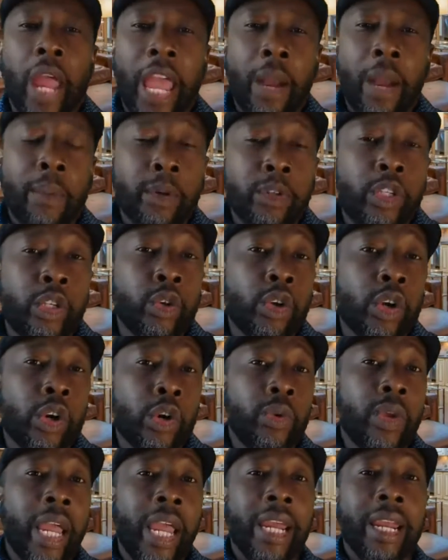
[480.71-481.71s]
able to
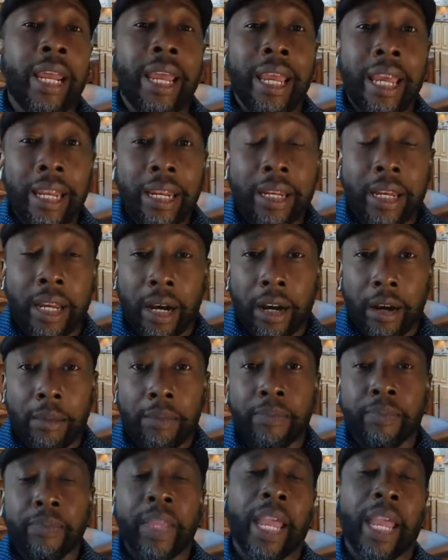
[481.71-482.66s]
create income